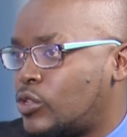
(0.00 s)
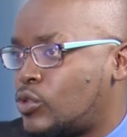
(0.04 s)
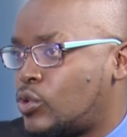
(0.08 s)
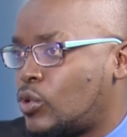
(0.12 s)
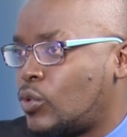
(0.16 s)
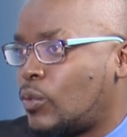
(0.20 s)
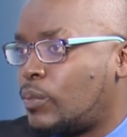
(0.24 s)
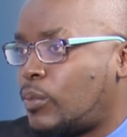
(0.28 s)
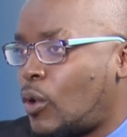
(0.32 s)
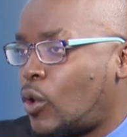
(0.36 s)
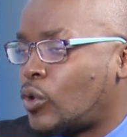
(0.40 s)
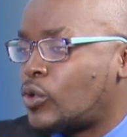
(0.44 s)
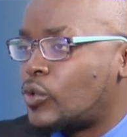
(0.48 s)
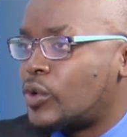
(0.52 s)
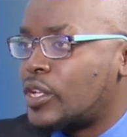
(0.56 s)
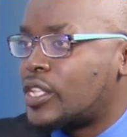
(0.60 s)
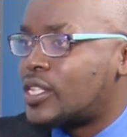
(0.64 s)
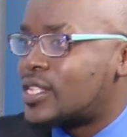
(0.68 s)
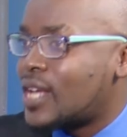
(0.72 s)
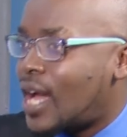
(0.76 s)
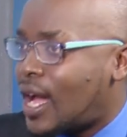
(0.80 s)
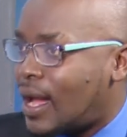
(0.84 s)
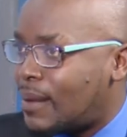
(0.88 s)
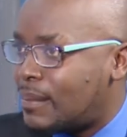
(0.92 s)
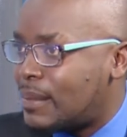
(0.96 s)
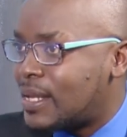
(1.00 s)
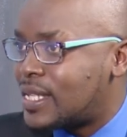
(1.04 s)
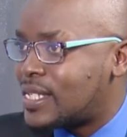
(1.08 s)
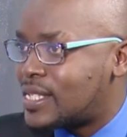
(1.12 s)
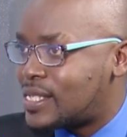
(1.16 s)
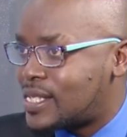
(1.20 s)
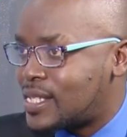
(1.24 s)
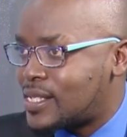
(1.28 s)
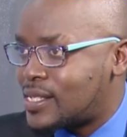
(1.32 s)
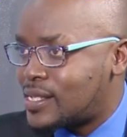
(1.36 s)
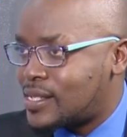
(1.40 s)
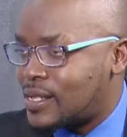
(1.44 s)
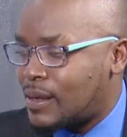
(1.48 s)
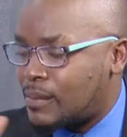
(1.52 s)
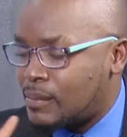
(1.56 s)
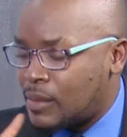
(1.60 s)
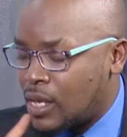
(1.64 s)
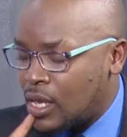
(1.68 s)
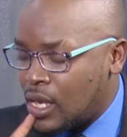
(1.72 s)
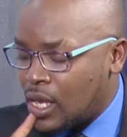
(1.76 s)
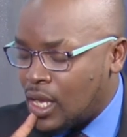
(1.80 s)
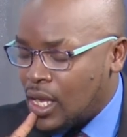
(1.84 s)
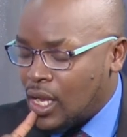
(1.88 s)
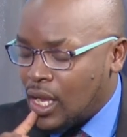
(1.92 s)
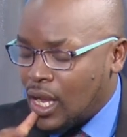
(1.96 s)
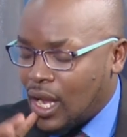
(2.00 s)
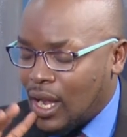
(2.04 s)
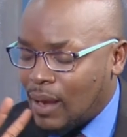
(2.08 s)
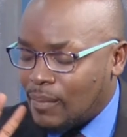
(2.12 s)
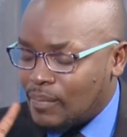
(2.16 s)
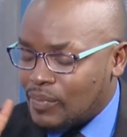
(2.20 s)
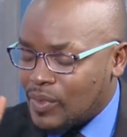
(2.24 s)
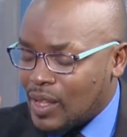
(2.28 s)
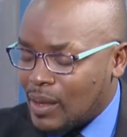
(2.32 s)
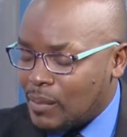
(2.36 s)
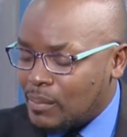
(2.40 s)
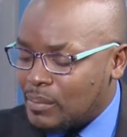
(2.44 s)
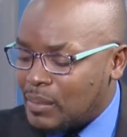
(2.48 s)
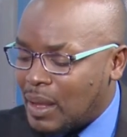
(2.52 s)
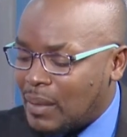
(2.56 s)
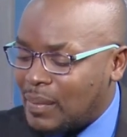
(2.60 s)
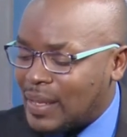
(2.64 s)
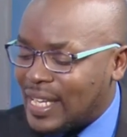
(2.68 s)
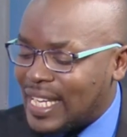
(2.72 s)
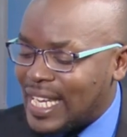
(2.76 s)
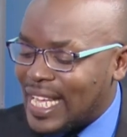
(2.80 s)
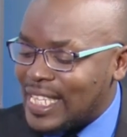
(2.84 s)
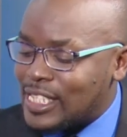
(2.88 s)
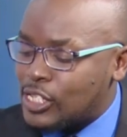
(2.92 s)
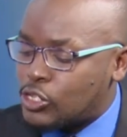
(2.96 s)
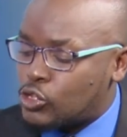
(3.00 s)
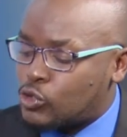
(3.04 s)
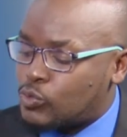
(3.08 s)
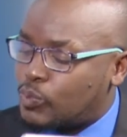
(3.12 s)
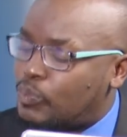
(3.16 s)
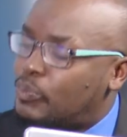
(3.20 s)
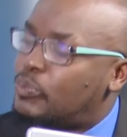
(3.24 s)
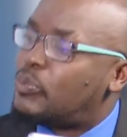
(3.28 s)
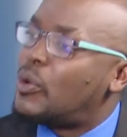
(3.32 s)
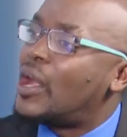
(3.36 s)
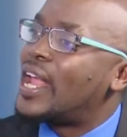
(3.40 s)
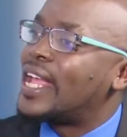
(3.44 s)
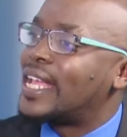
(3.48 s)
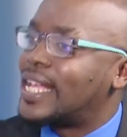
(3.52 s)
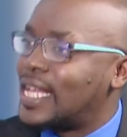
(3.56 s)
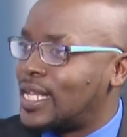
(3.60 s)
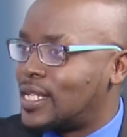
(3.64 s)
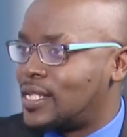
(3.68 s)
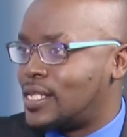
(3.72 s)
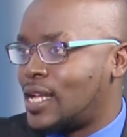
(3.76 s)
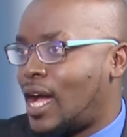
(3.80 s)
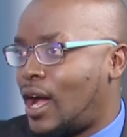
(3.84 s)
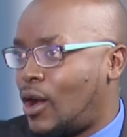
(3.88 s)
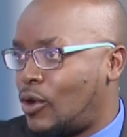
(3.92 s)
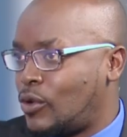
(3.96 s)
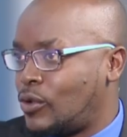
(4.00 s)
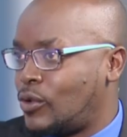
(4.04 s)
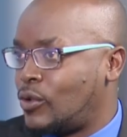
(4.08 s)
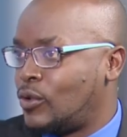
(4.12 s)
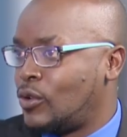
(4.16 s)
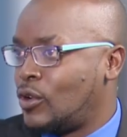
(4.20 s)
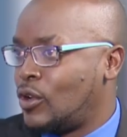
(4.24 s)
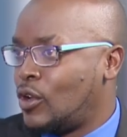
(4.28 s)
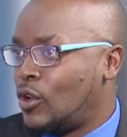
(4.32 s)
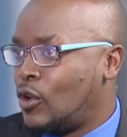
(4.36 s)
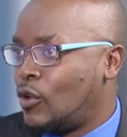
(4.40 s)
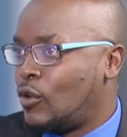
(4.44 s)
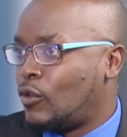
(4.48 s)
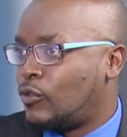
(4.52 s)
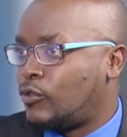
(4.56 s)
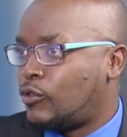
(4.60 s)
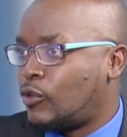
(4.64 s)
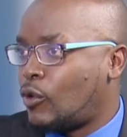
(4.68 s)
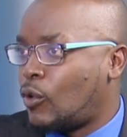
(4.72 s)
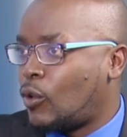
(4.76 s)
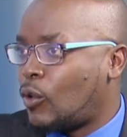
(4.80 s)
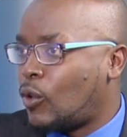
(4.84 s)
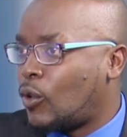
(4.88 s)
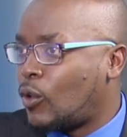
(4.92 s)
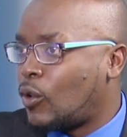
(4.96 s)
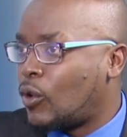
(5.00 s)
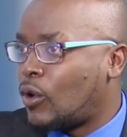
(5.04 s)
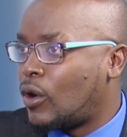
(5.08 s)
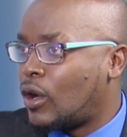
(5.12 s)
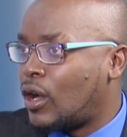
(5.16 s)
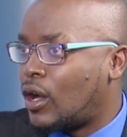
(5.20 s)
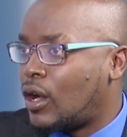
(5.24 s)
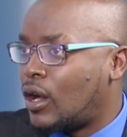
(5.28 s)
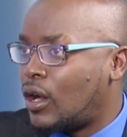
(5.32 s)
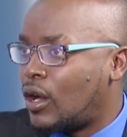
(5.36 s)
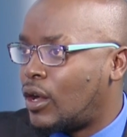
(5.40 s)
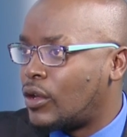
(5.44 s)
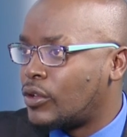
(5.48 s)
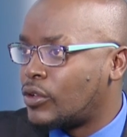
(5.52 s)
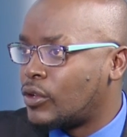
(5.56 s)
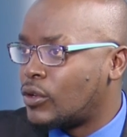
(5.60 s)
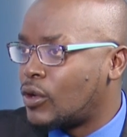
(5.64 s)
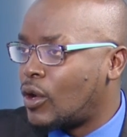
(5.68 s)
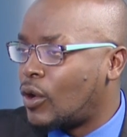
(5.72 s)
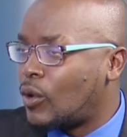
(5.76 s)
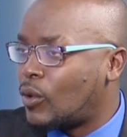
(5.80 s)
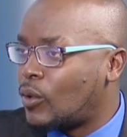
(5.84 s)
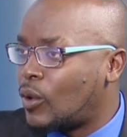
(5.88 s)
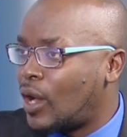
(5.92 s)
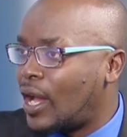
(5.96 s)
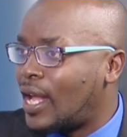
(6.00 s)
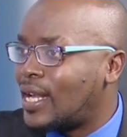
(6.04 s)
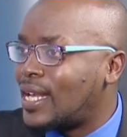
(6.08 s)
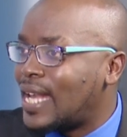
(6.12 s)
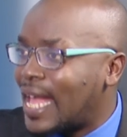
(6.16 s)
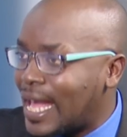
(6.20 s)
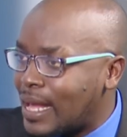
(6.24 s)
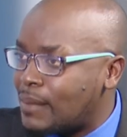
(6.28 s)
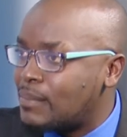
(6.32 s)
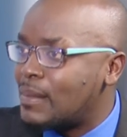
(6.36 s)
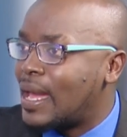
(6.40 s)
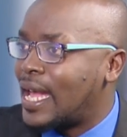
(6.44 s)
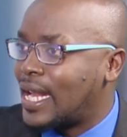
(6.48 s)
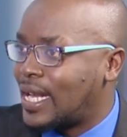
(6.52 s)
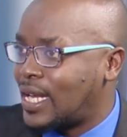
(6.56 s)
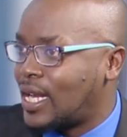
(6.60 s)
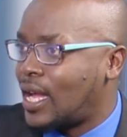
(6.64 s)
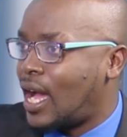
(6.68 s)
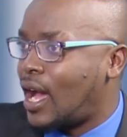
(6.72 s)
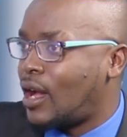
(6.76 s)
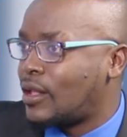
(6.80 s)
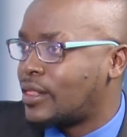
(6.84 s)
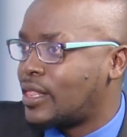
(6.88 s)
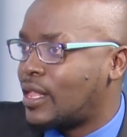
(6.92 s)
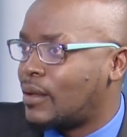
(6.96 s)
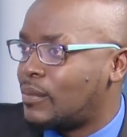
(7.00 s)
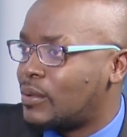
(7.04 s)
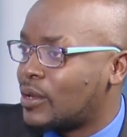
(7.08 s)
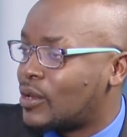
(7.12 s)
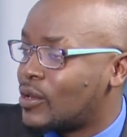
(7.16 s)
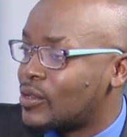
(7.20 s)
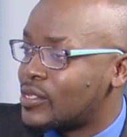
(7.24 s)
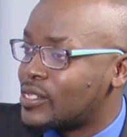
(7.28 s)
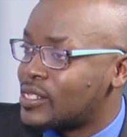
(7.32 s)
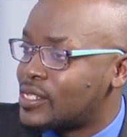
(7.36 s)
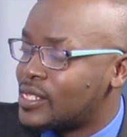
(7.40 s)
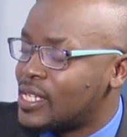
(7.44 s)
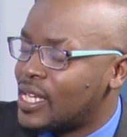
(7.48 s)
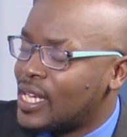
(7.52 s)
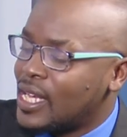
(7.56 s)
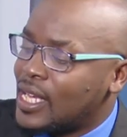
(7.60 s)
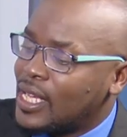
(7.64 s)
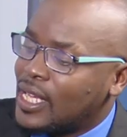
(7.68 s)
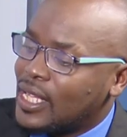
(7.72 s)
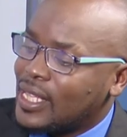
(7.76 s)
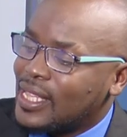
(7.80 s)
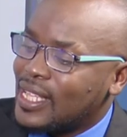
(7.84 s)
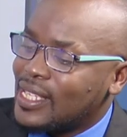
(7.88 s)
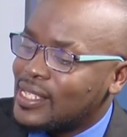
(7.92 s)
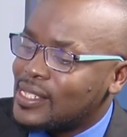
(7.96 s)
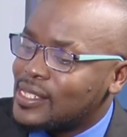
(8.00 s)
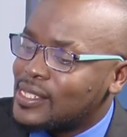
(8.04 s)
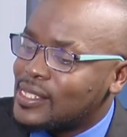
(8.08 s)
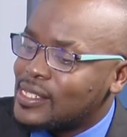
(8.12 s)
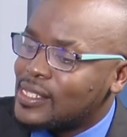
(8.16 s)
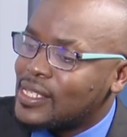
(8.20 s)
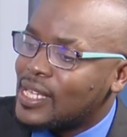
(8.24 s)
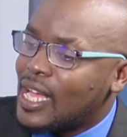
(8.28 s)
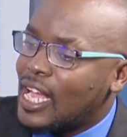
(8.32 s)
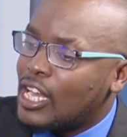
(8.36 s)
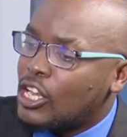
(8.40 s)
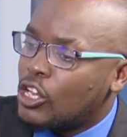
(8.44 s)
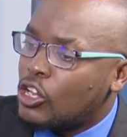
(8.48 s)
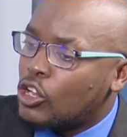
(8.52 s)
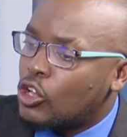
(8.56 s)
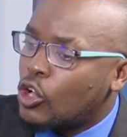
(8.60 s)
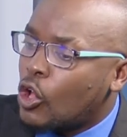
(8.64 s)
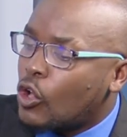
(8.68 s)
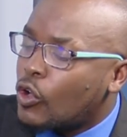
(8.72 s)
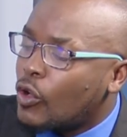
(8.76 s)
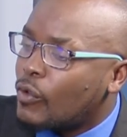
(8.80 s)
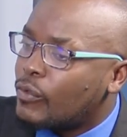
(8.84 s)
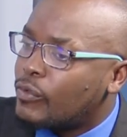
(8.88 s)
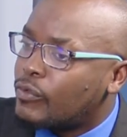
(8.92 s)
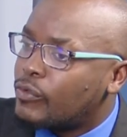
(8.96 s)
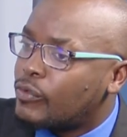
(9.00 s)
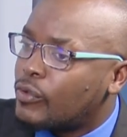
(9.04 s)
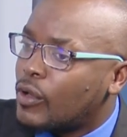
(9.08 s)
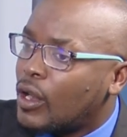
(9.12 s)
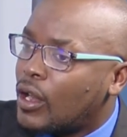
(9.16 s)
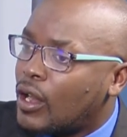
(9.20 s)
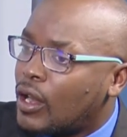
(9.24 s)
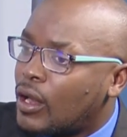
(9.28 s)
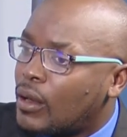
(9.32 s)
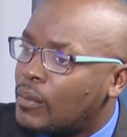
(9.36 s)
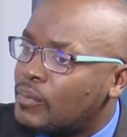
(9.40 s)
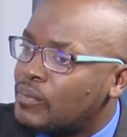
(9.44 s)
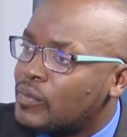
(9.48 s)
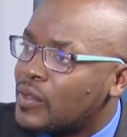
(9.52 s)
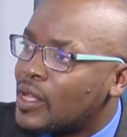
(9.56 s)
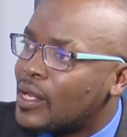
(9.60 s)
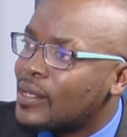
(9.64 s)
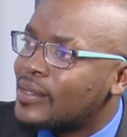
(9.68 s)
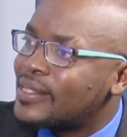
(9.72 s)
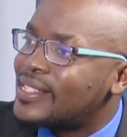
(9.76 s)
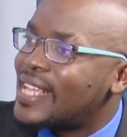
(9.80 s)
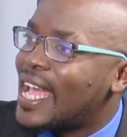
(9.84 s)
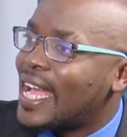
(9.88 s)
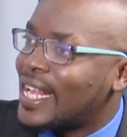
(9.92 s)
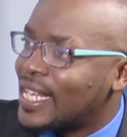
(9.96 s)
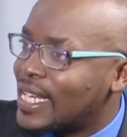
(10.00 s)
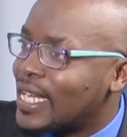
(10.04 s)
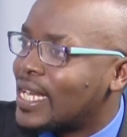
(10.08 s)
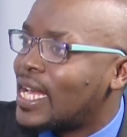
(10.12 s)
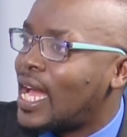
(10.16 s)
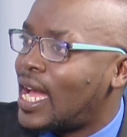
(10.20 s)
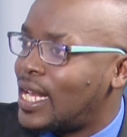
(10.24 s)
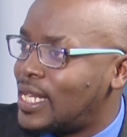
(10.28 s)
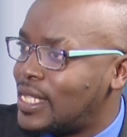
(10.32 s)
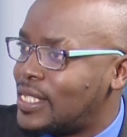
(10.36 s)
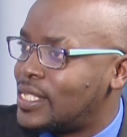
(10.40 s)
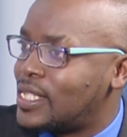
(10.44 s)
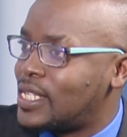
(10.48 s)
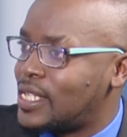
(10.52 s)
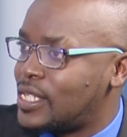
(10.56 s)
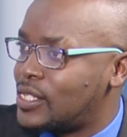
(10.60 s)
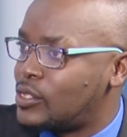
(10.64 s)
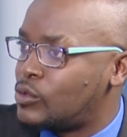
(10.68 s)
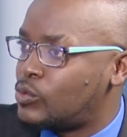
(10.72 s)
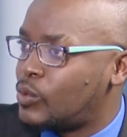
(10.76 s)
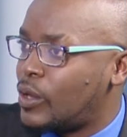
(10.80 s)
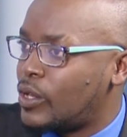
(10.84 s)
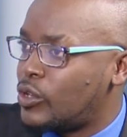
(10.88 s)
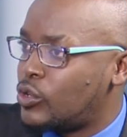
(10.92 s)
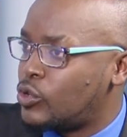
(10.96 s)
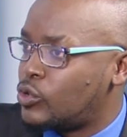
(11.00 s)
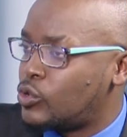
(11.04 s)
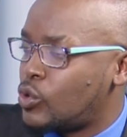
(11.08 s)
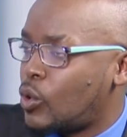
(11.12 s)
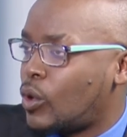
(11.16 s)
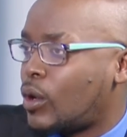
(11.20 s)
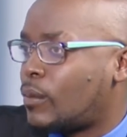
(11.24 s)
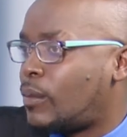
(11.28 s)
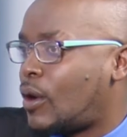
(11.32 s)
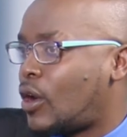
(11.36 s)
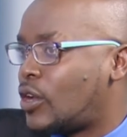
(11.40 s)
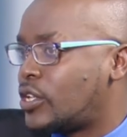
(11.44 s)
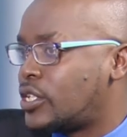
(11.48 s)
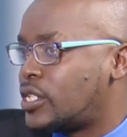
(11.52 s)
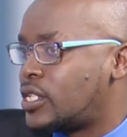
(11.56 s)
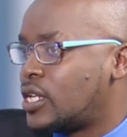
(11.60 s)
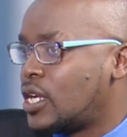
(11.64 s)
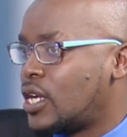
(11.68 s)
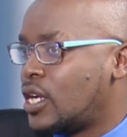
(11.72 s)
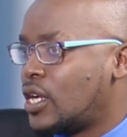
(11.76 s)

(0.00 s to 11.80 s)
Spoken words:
two-pot retirement system, maybe let's break it down for, you know, a layman out there, because there's a lot of technicalities when you talk about